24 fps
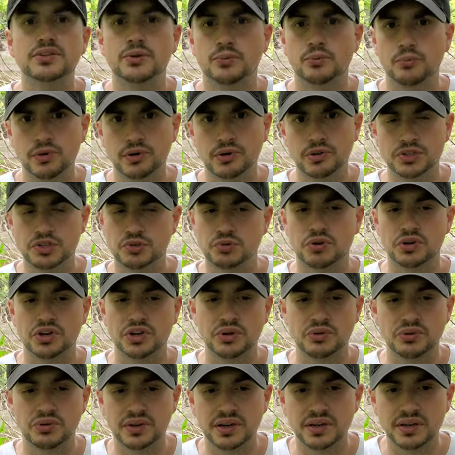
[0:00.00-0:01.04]
the real drug
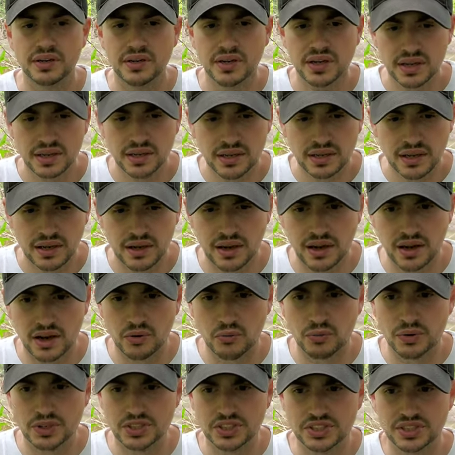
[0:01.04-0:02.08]
unit,
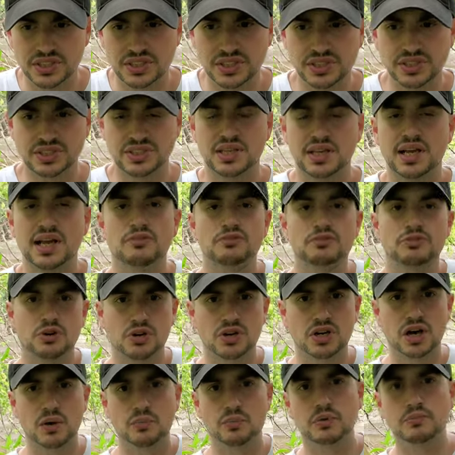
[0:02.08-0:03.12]
which is after a
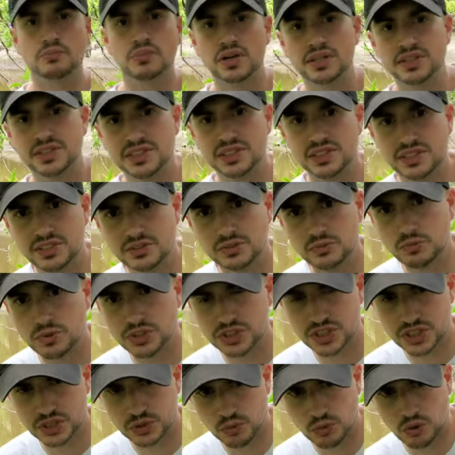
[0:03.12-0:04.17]
couple months,
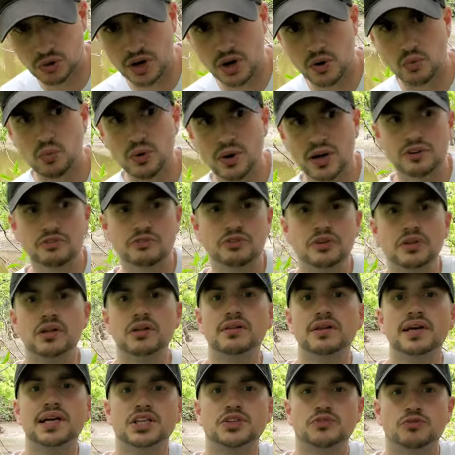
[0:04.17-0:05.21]
which is where I went for the
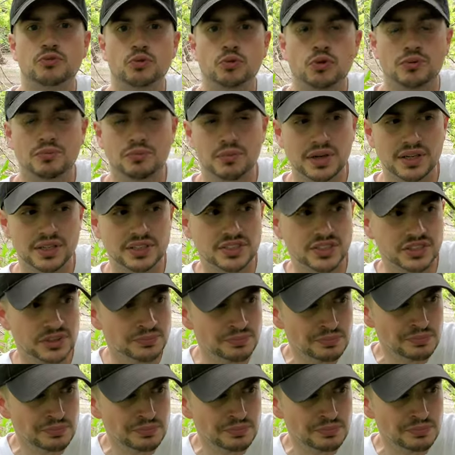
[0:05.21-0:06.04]
last 4 months.